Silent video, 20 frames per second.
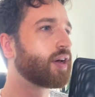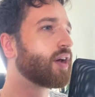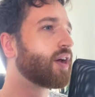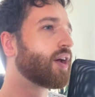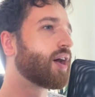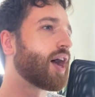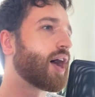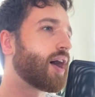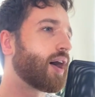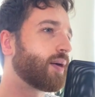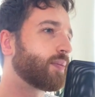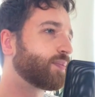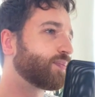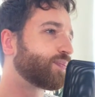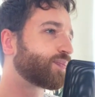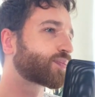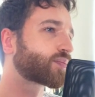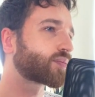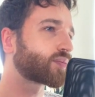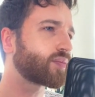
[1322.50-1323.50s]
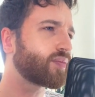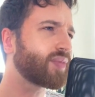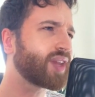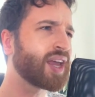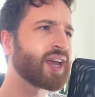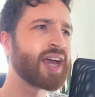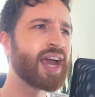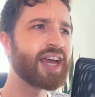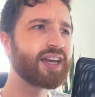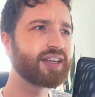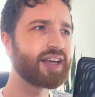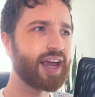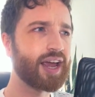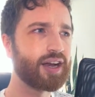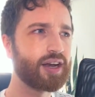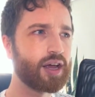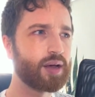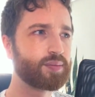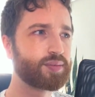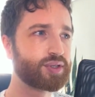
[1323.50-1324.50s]
and
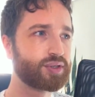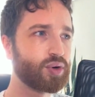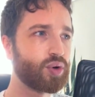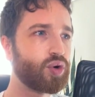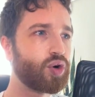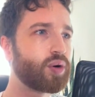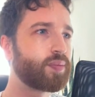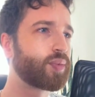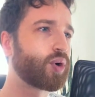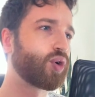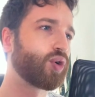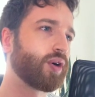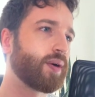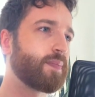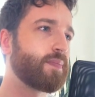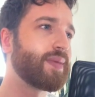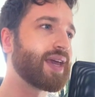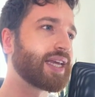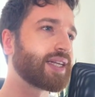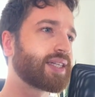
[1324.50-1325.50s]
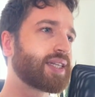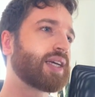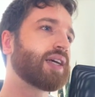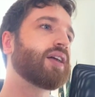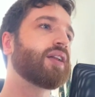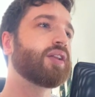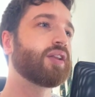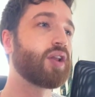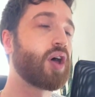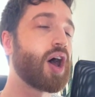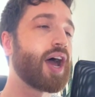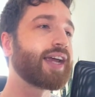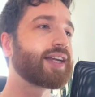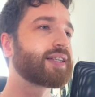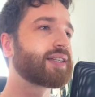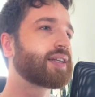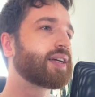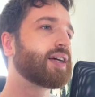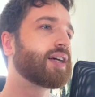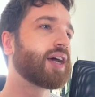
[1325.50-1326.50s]
can absorb or emit
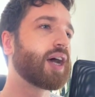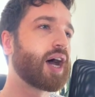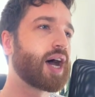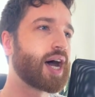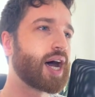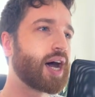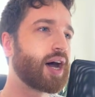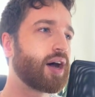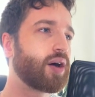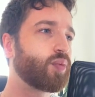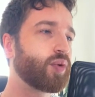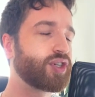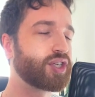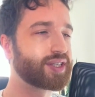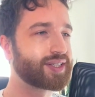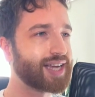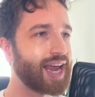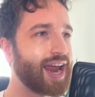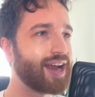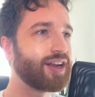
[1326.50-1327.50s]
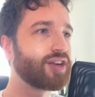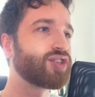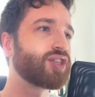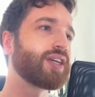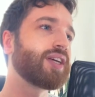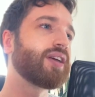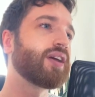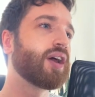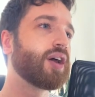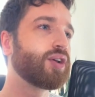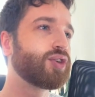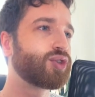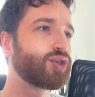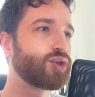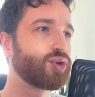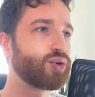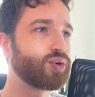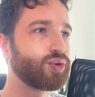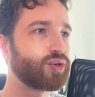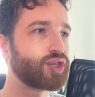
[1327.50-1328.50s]
light, which is energy,
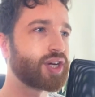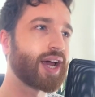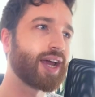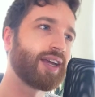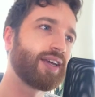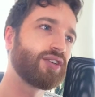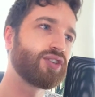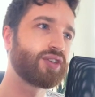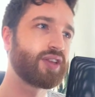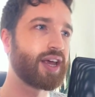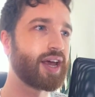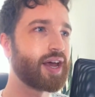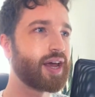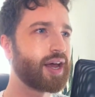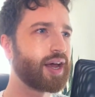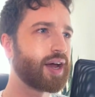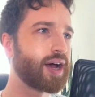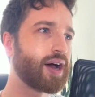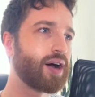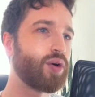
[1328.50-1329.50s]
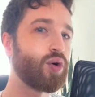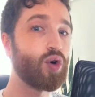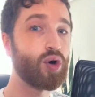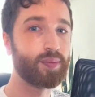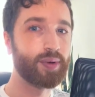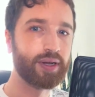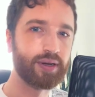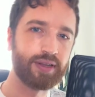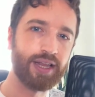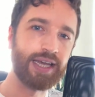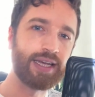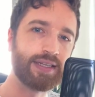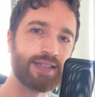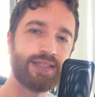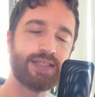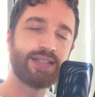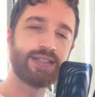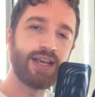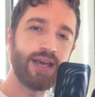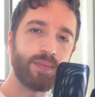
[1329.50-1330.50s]
to change their orbit. They can
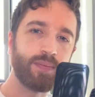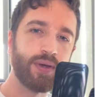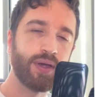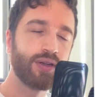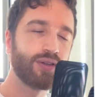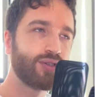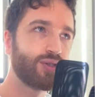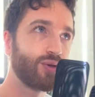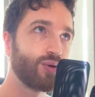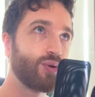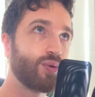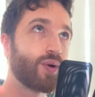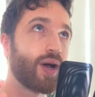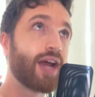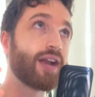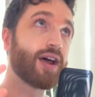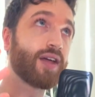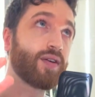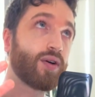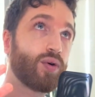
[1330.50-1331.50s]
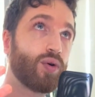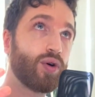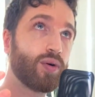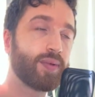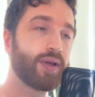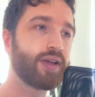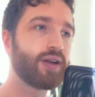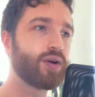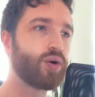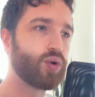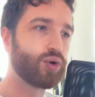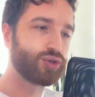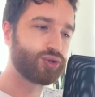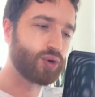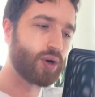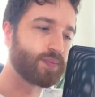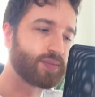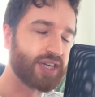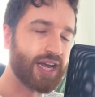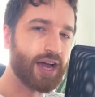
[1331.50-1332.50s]
skip to another orbit or
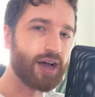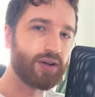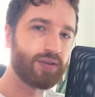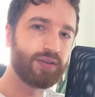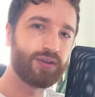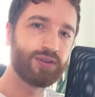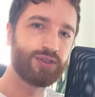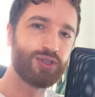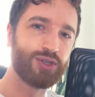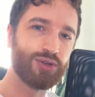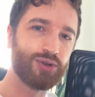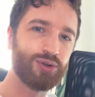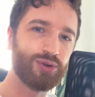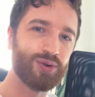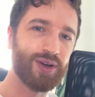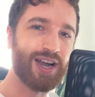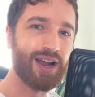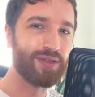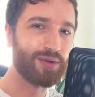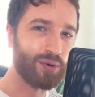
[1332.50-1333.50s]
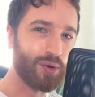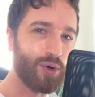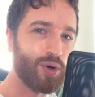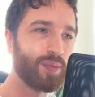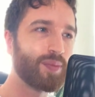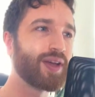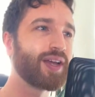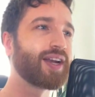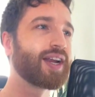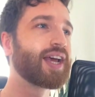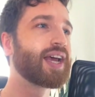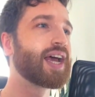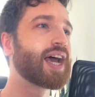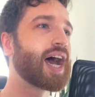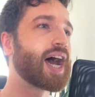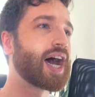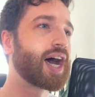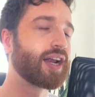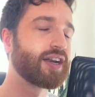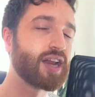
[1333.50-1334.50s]
drop down to another orbit,
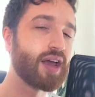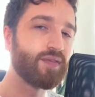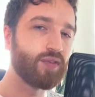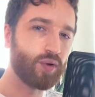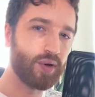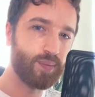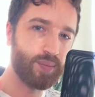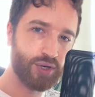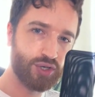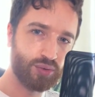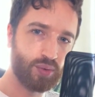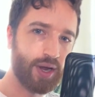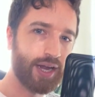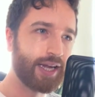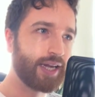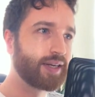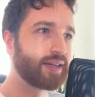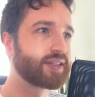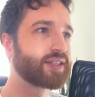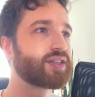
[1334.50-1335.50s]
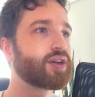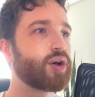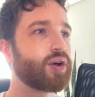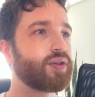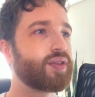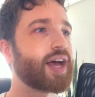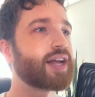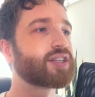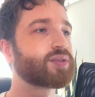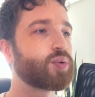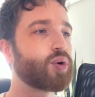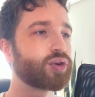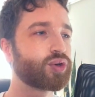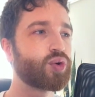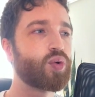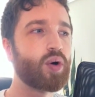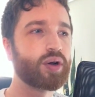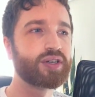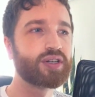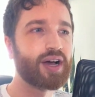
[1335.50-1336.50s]
never in between. So that's what
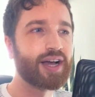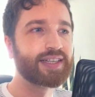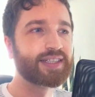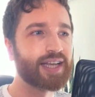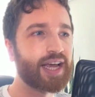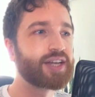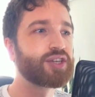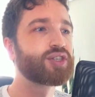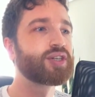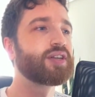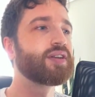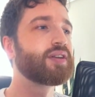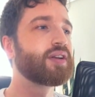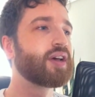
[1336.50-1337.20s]
quantization